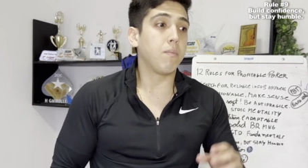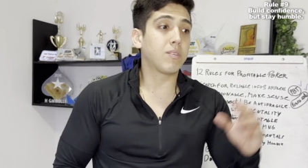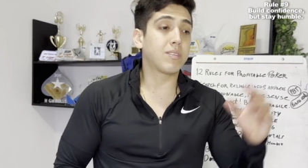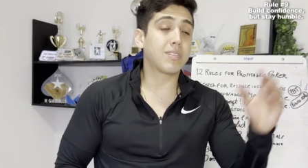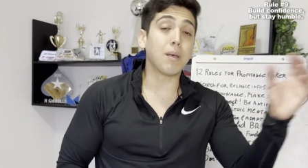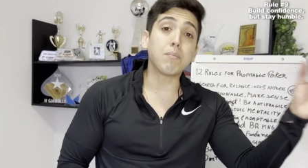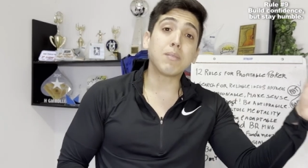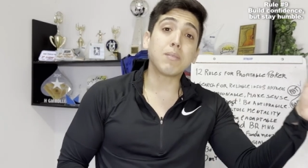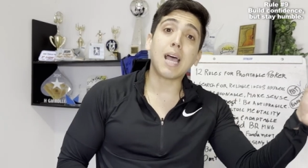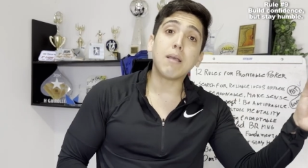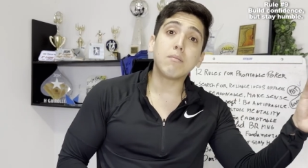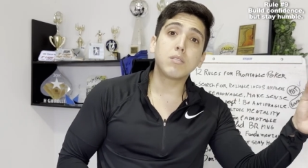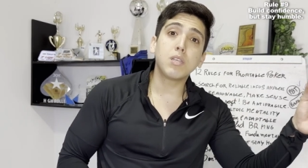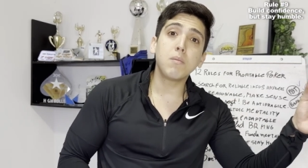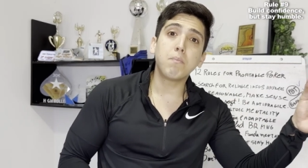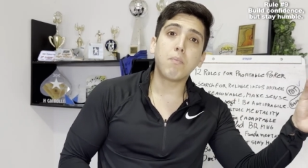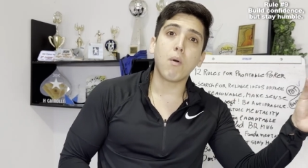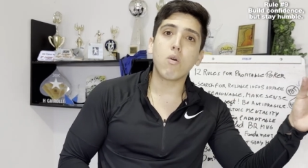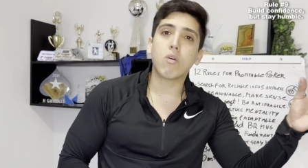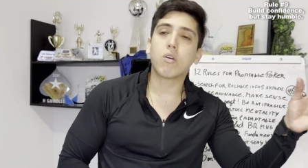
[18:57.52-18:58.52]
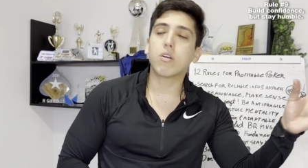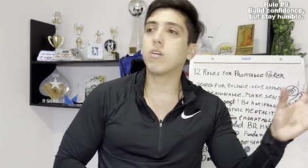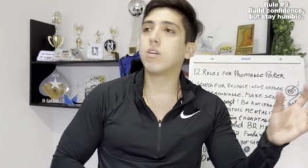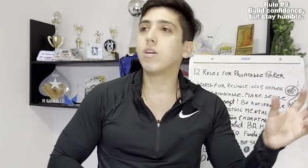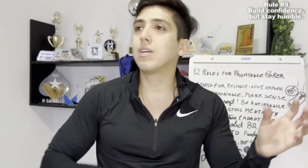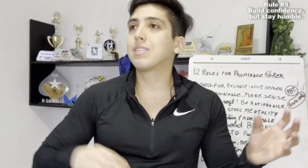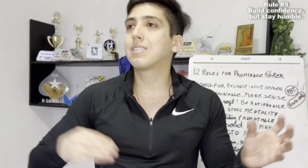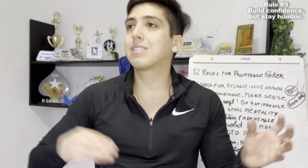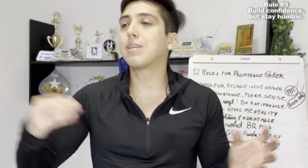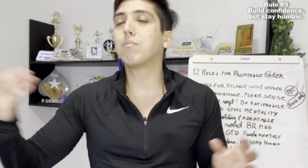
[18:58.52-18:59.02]
Sometimes in
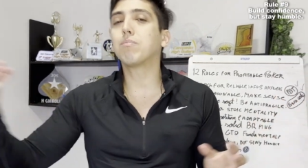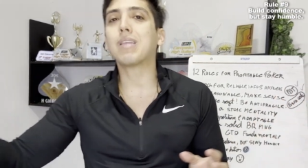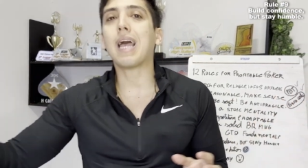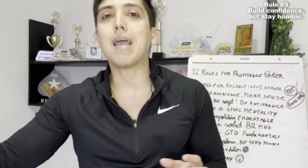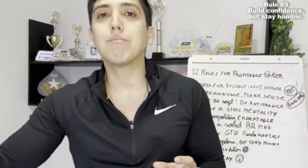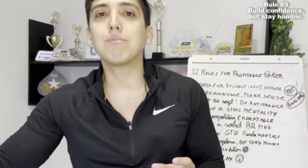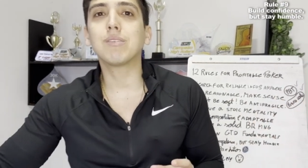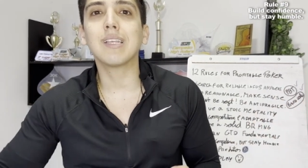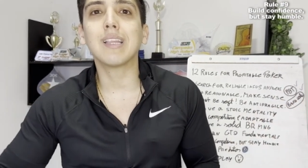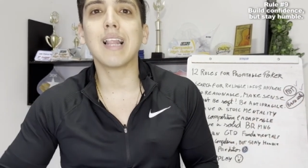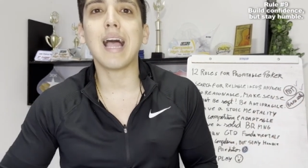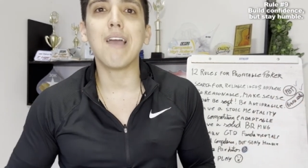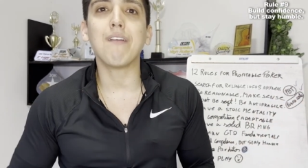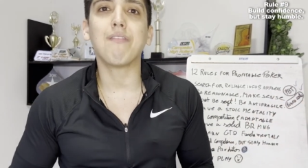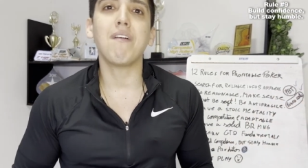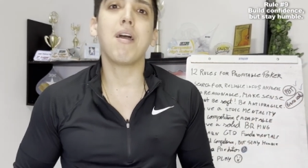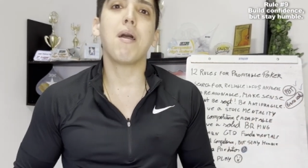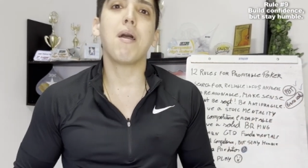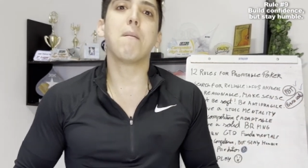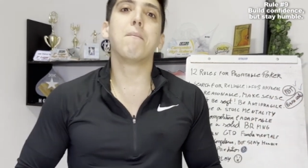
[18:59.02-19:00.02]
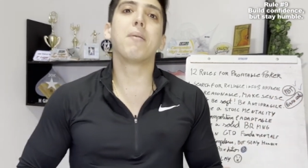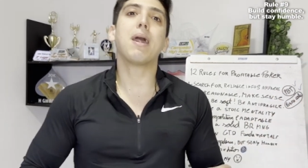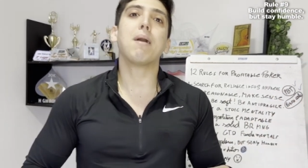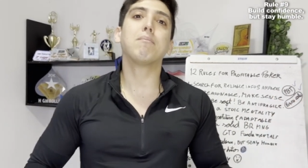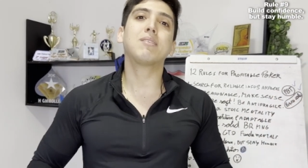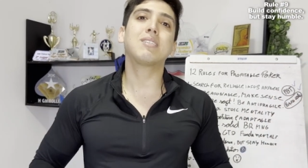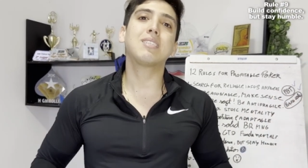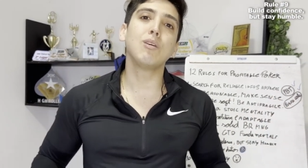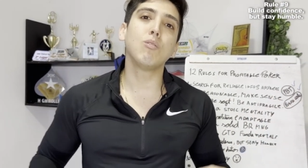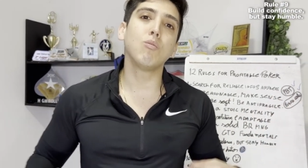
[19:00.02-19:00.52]
poker, sometimes in life, but I'm
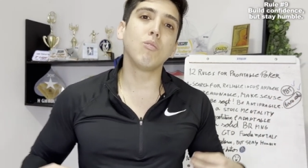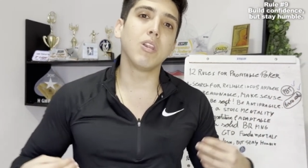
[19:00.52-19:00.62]
still